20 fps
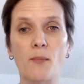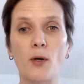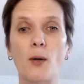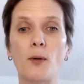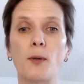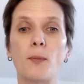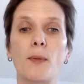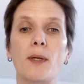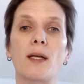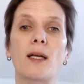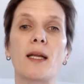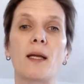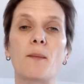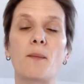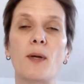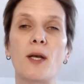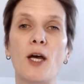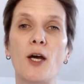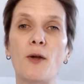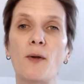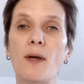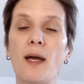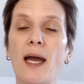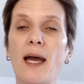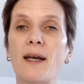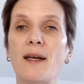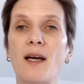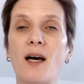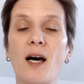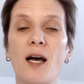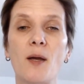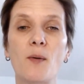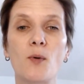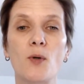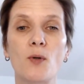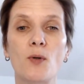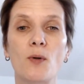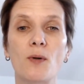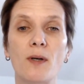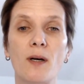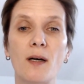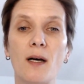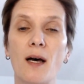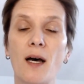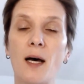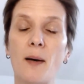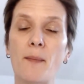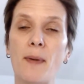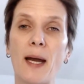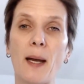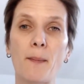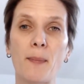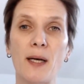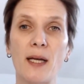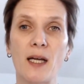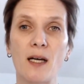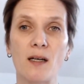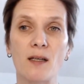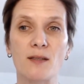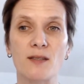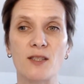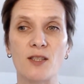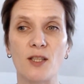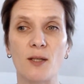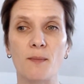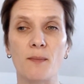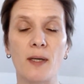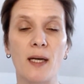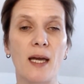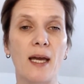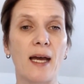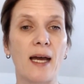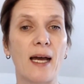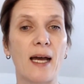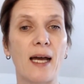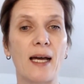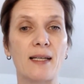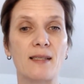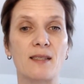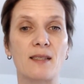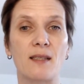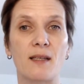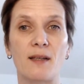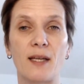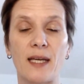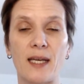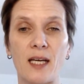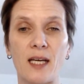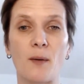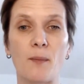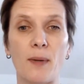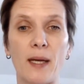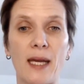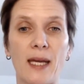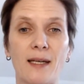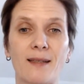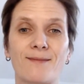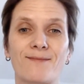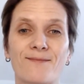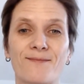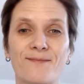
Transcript: pop them in the link below and I will um, happily answer them as they come in.